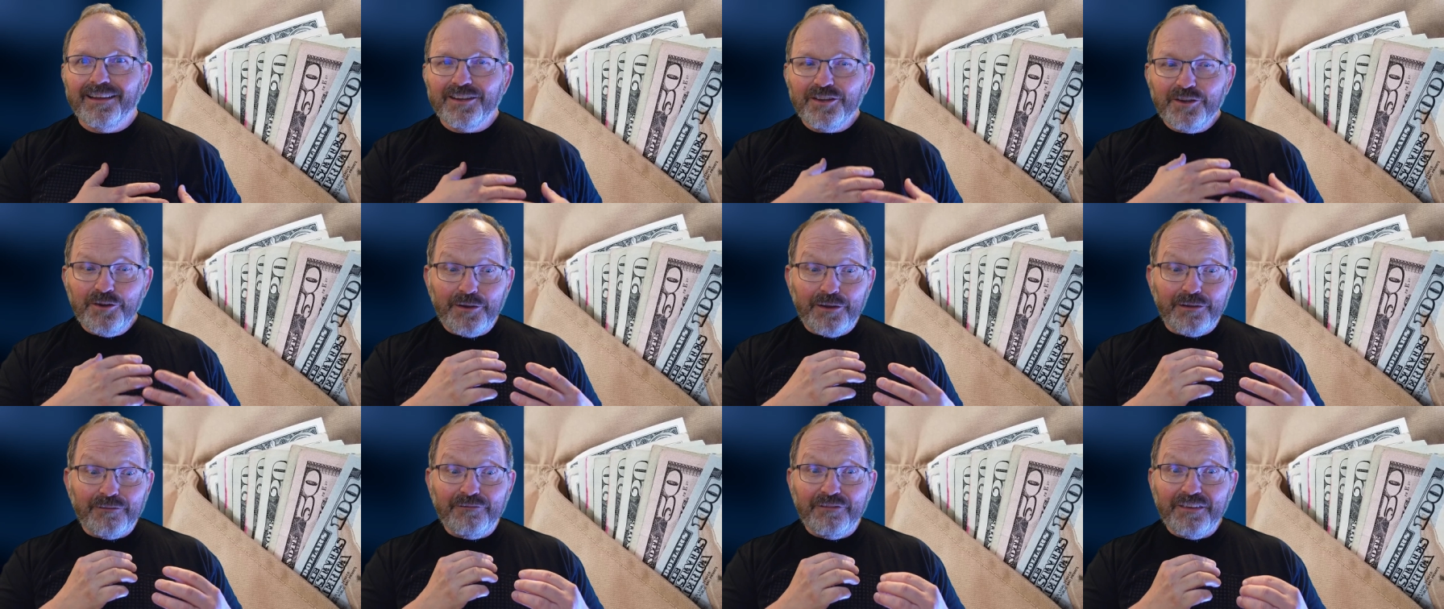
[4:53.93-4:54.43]

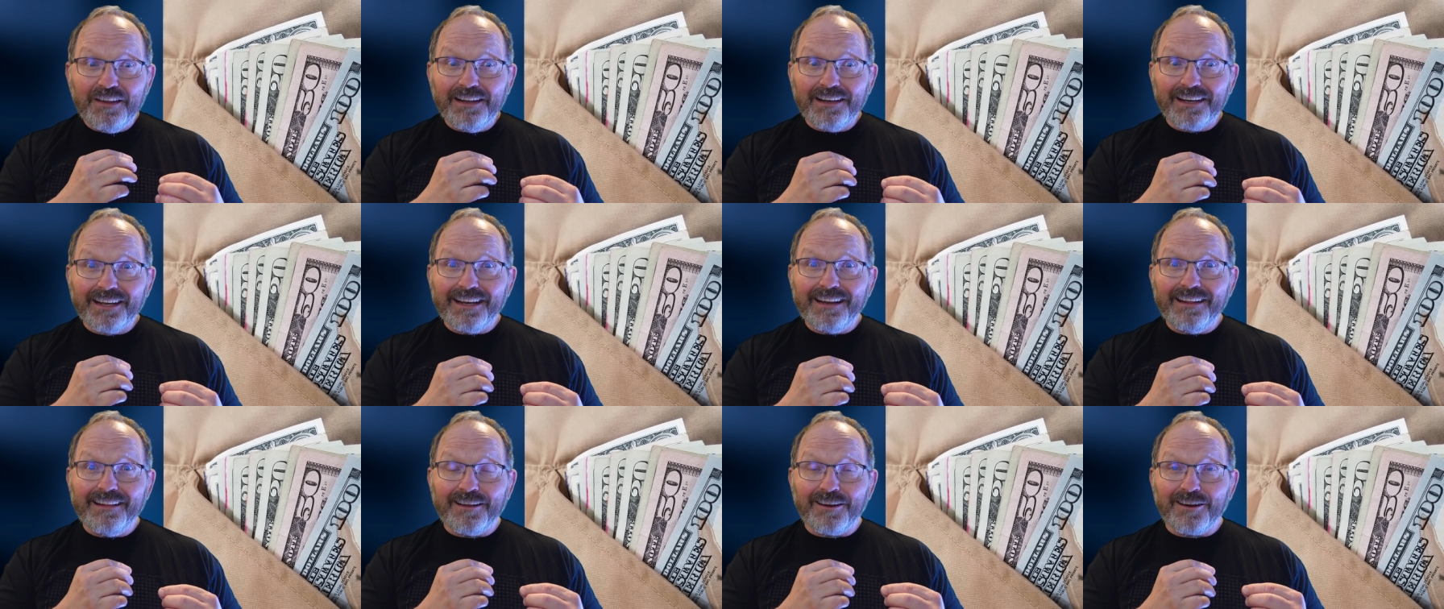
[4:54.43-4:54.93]
You can feel
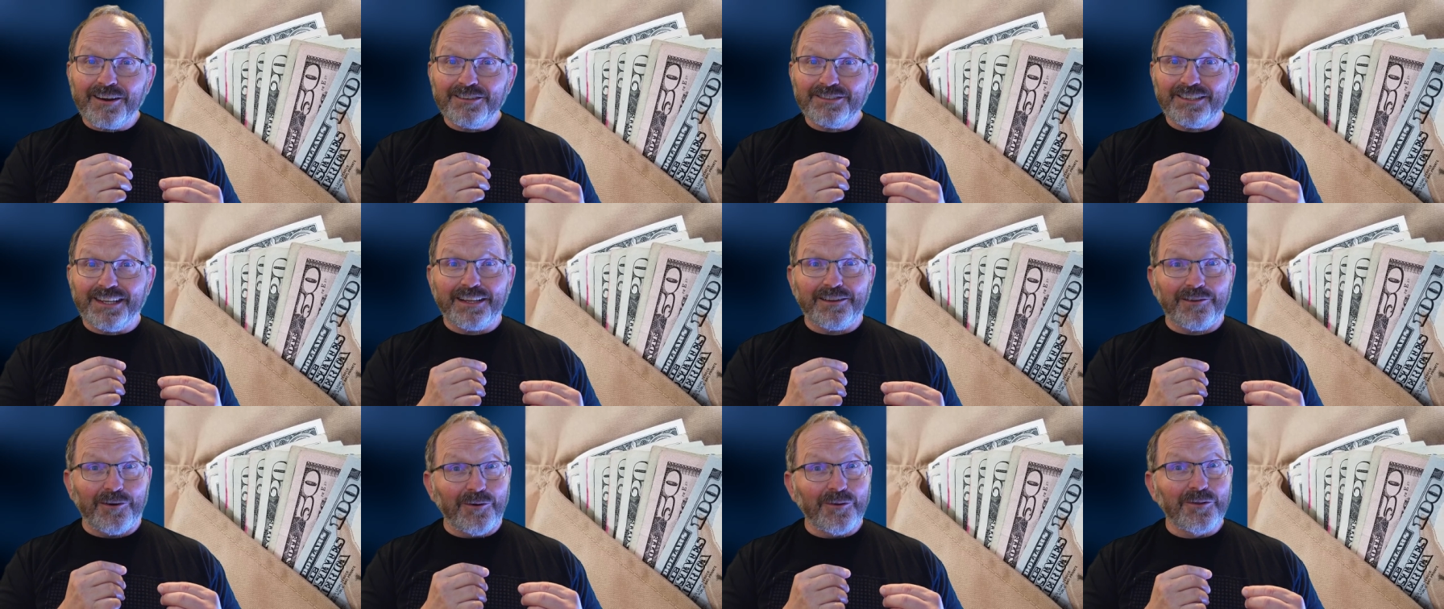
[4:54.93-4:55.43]
it in there. It's
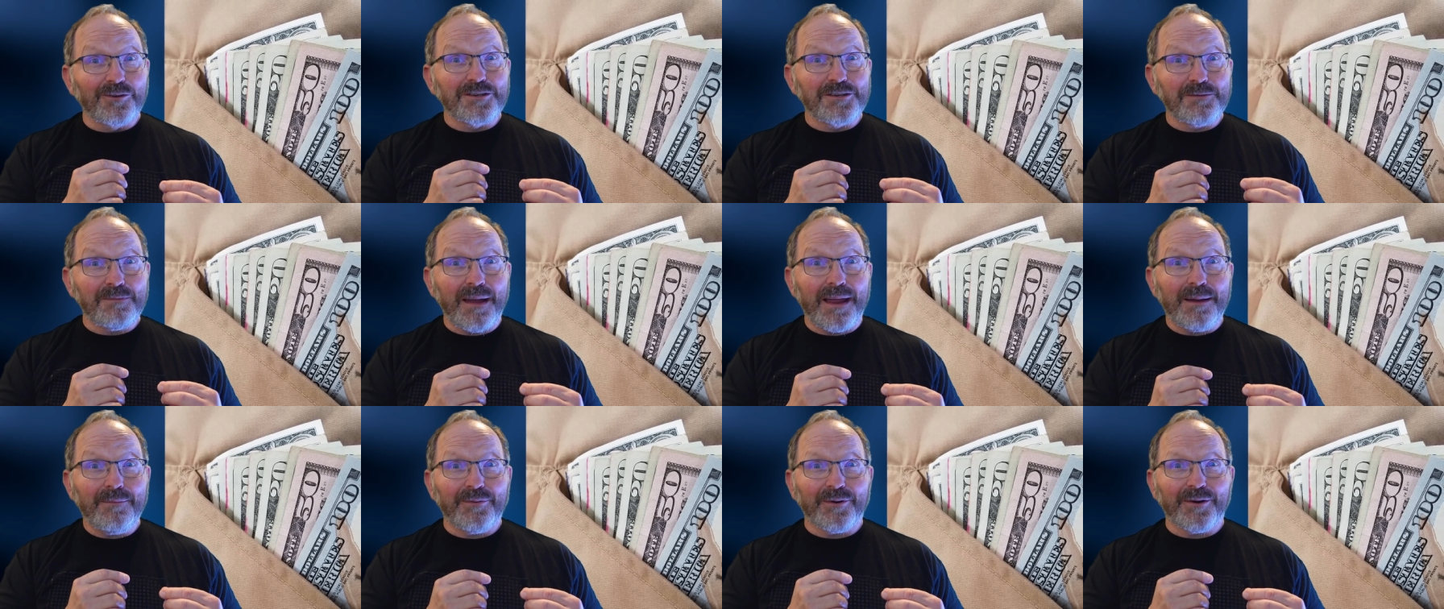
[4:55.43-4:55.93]
like, oh, there's
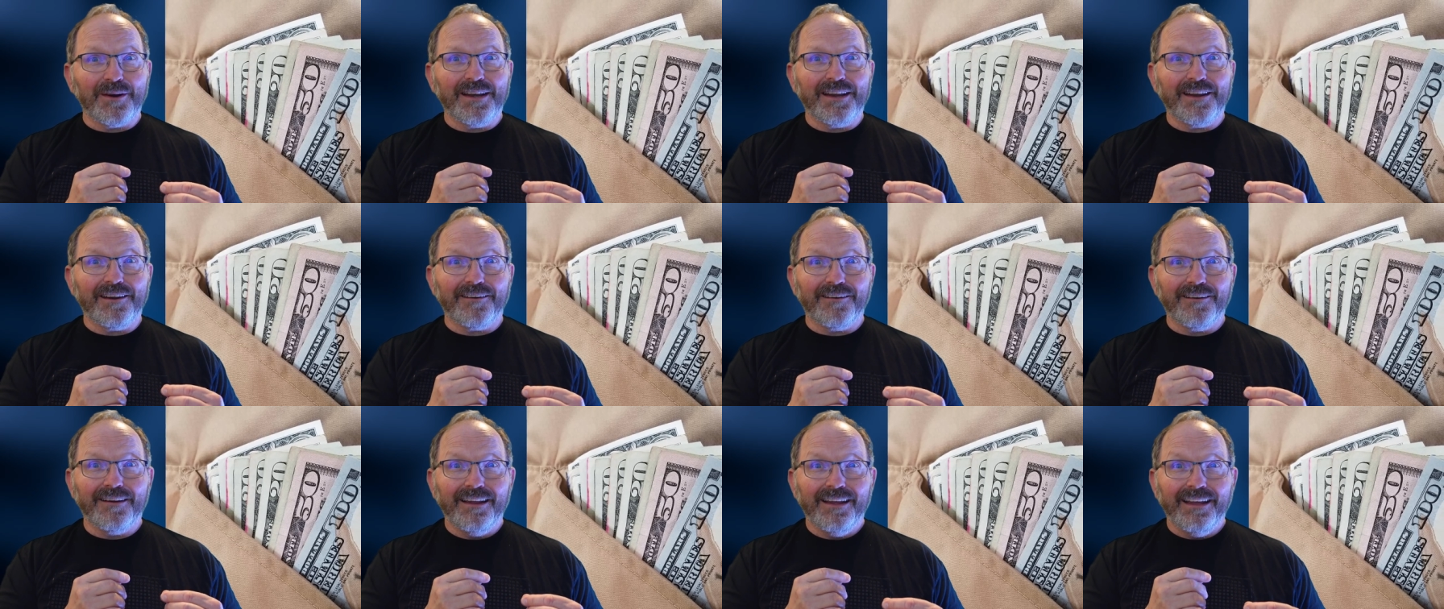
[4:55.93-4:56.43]
paper in
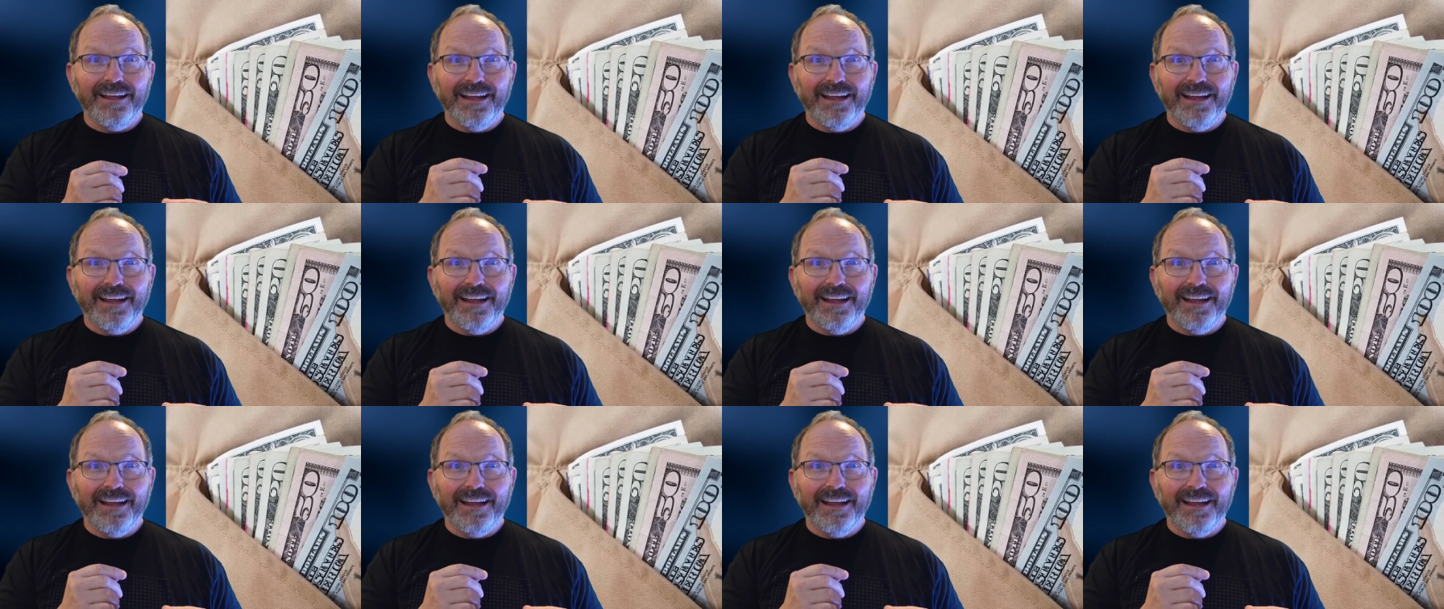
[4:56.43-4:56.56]
here.